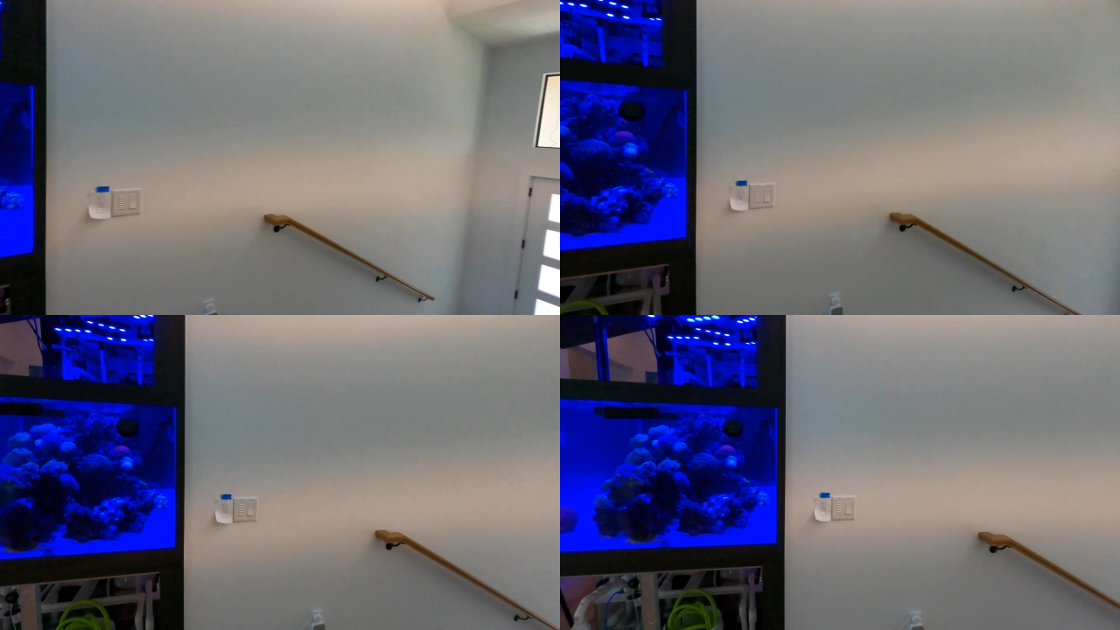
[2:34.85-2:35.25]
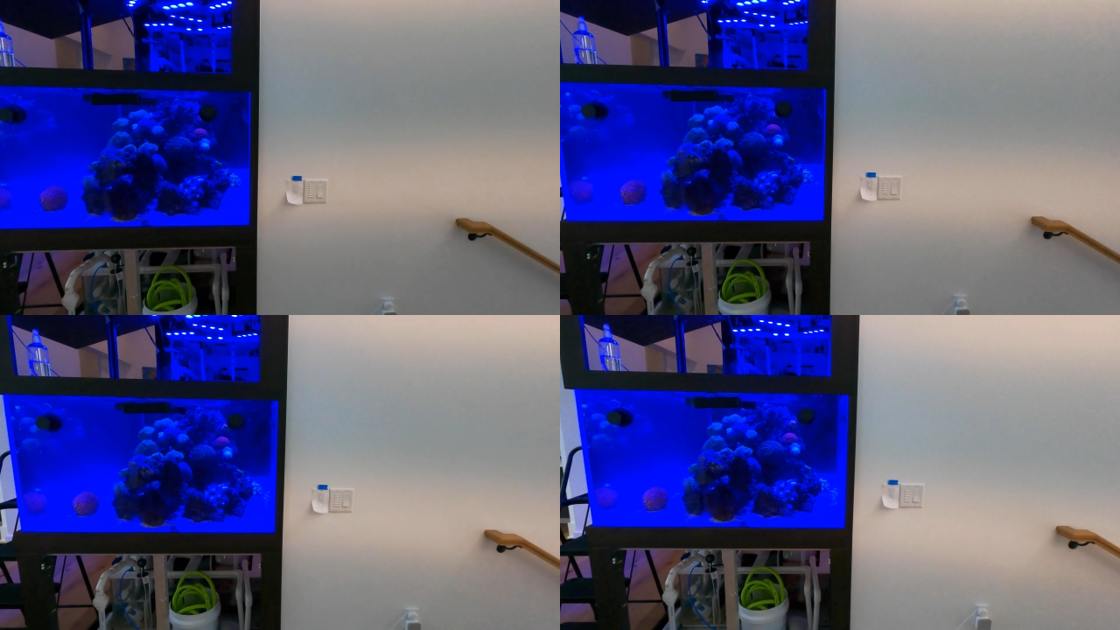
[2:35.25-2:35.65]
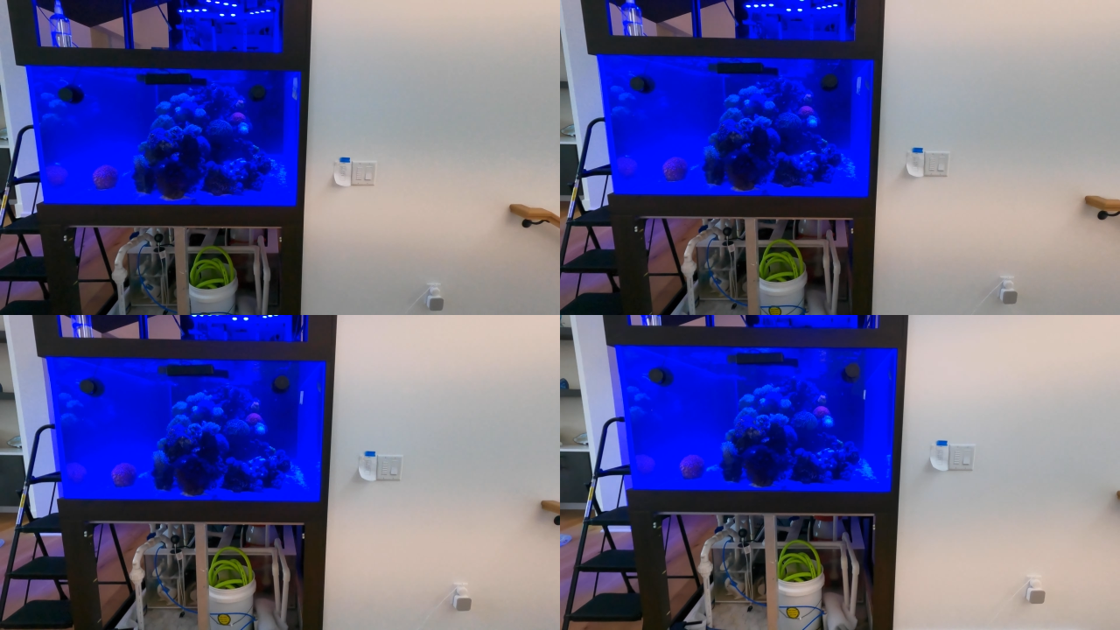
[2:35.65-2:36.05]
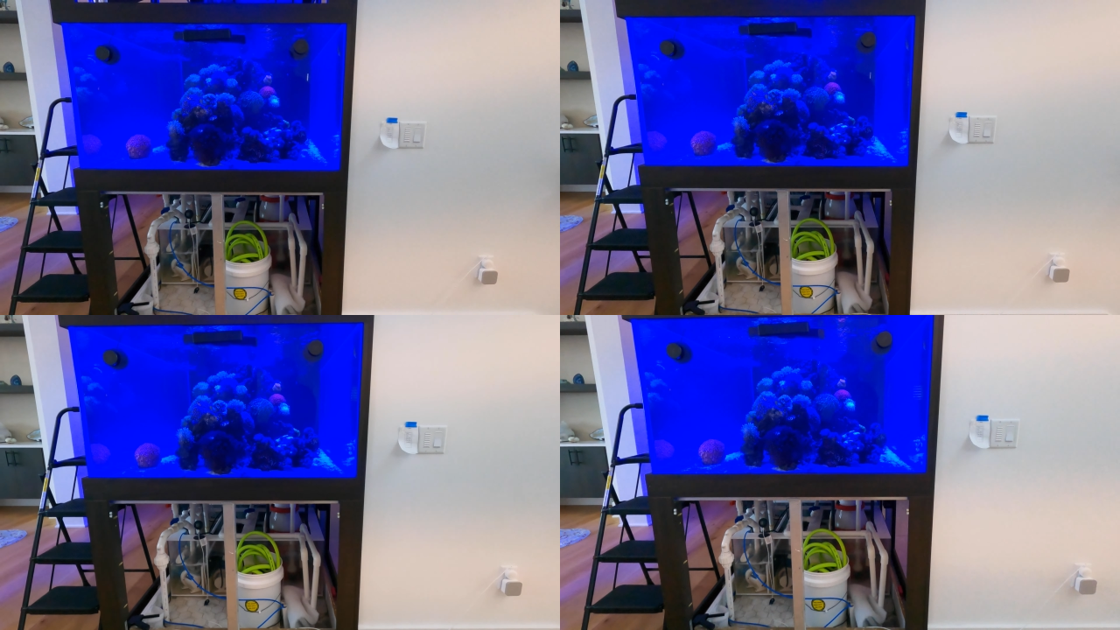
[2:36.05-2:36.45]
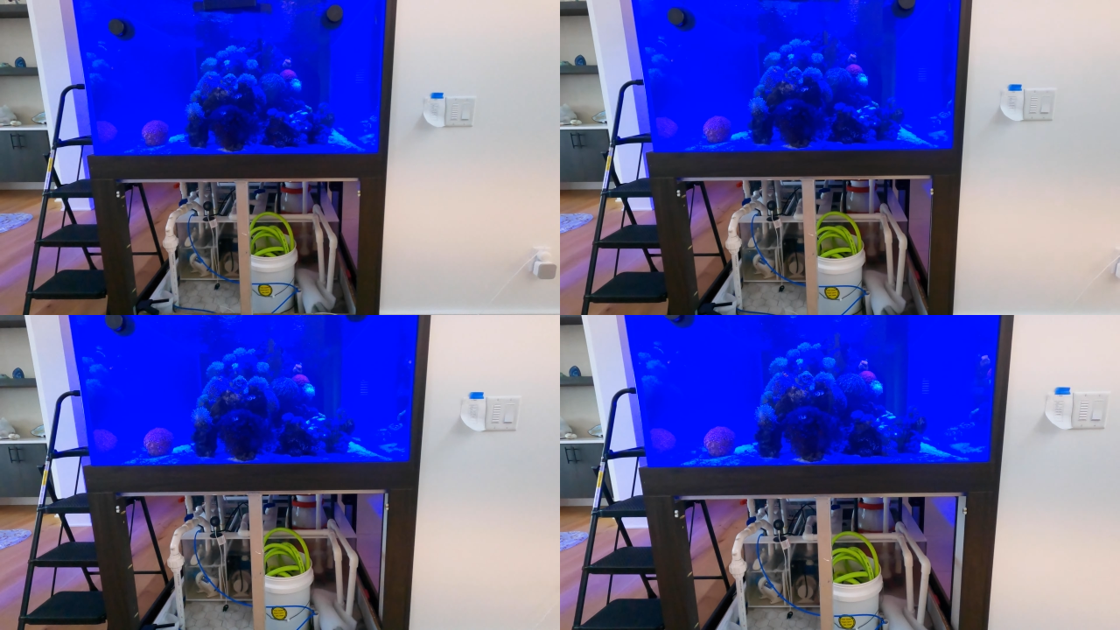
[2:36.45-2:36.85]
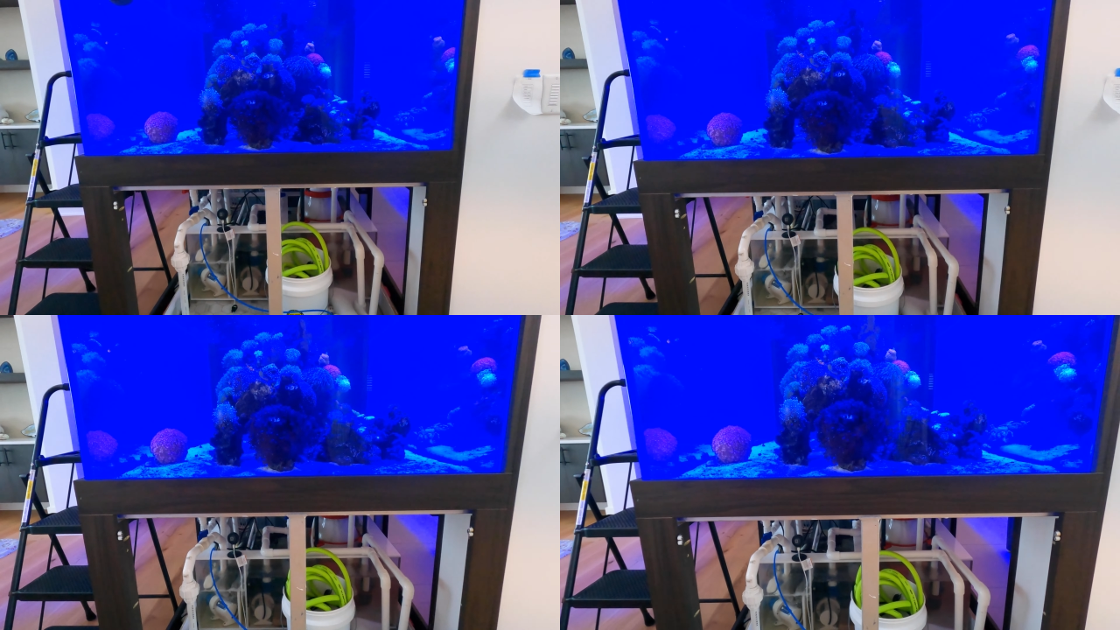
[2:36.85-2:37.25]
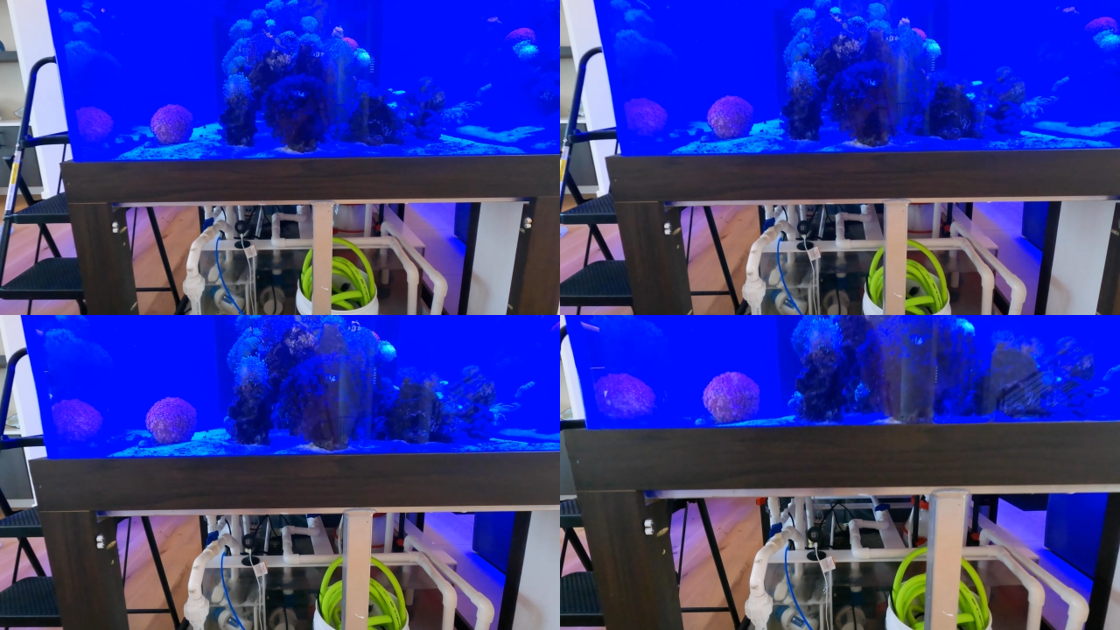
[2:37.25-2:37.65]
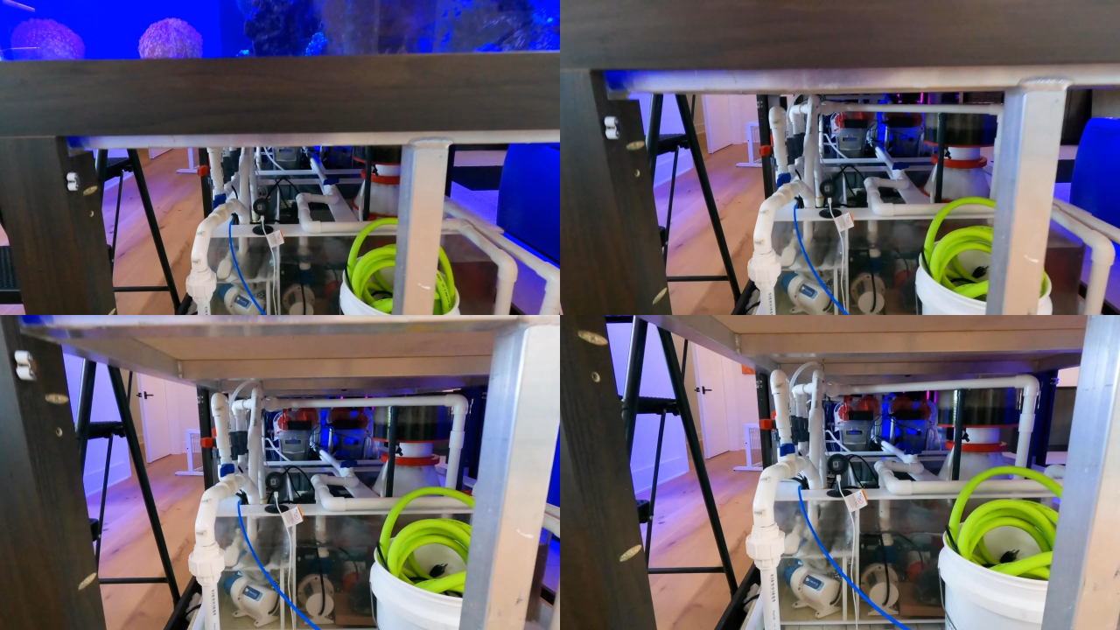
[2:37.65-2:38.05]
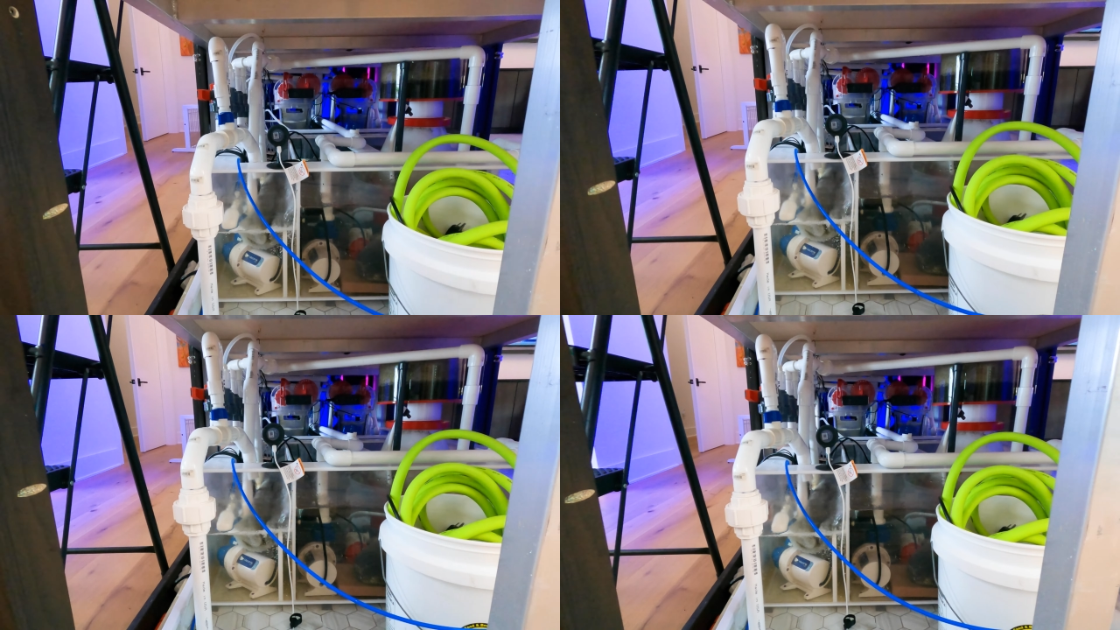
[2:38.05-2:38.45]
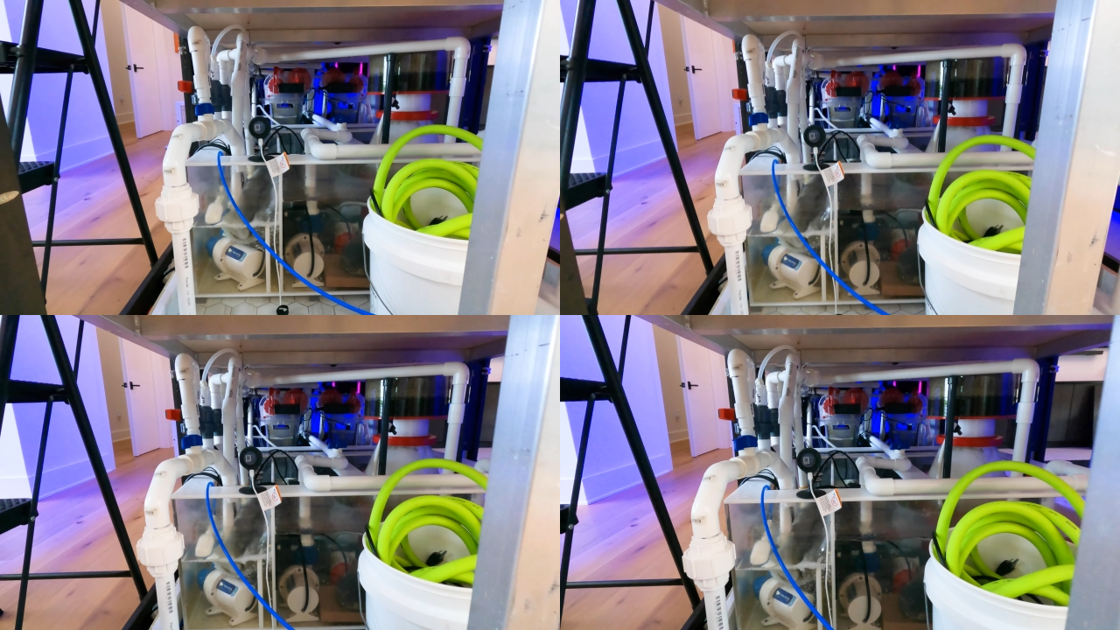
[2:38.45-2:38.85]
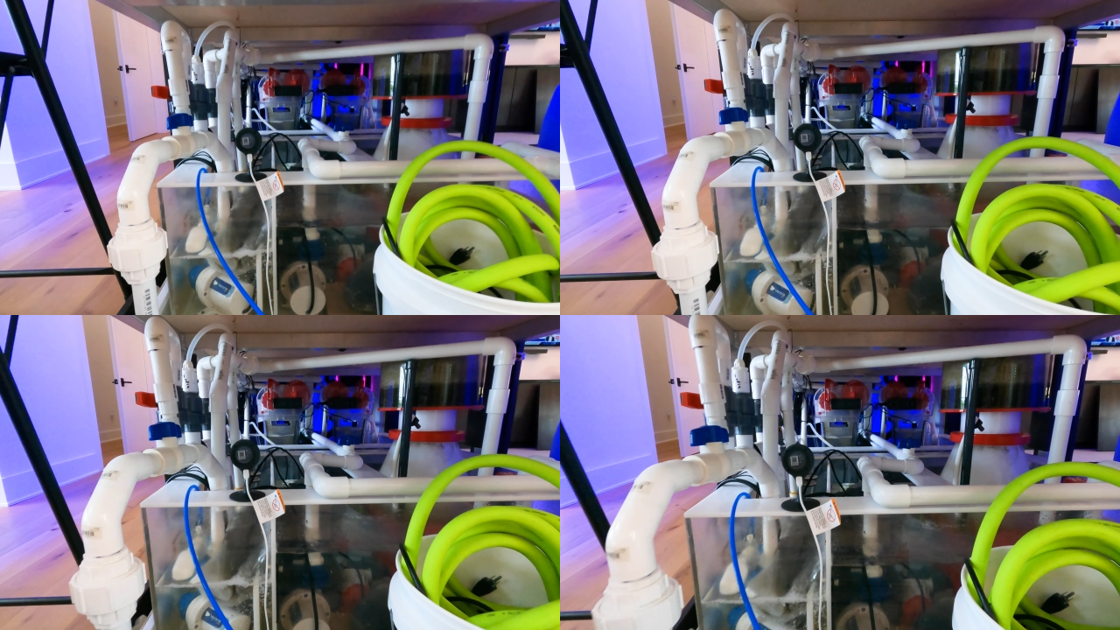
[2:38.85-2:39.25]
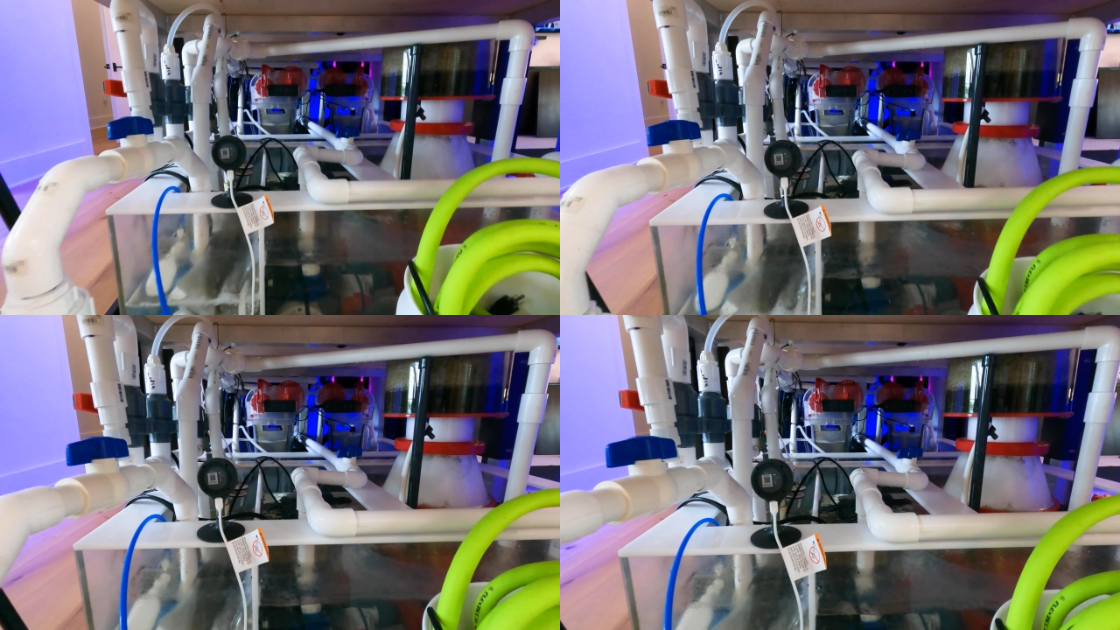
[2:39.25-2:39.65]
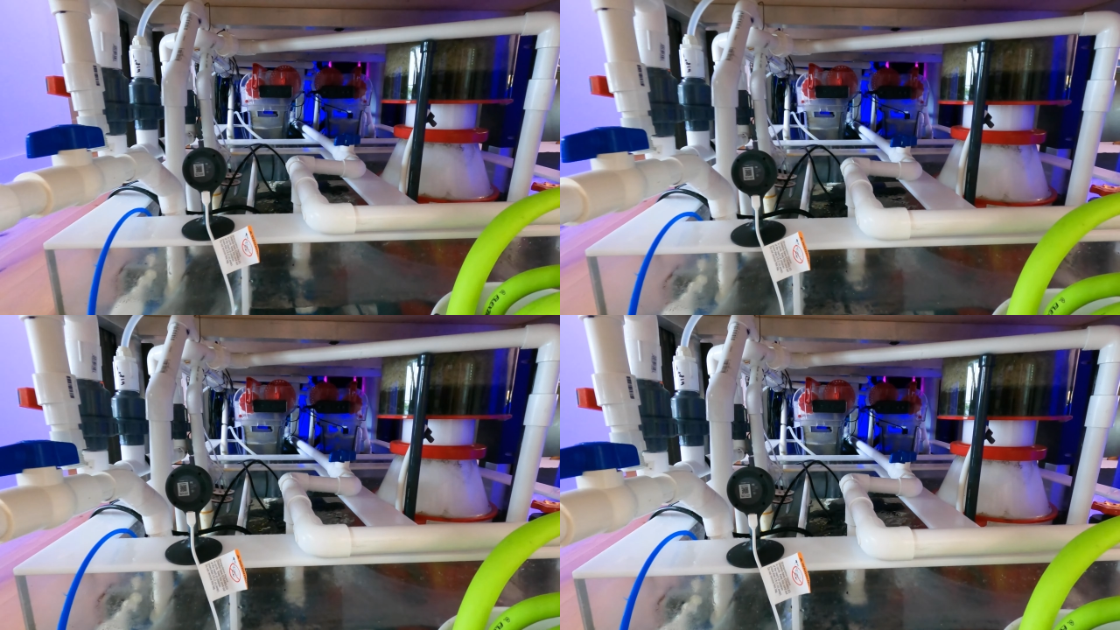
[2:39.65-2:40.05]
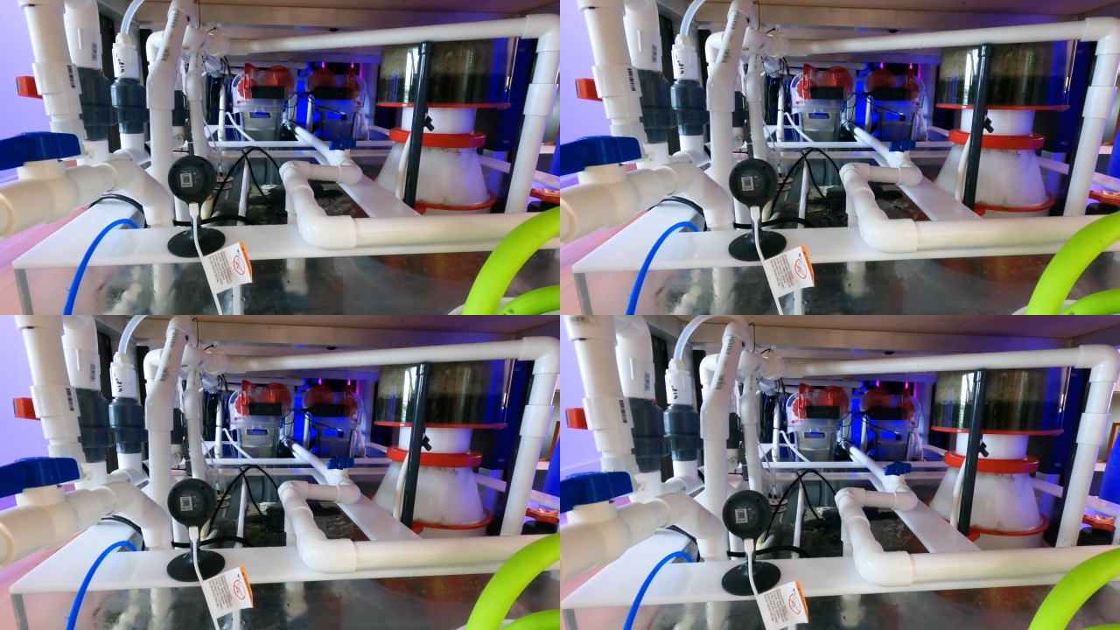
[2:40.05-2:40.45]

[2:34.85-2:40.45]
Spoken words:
[unreadable: no face in view]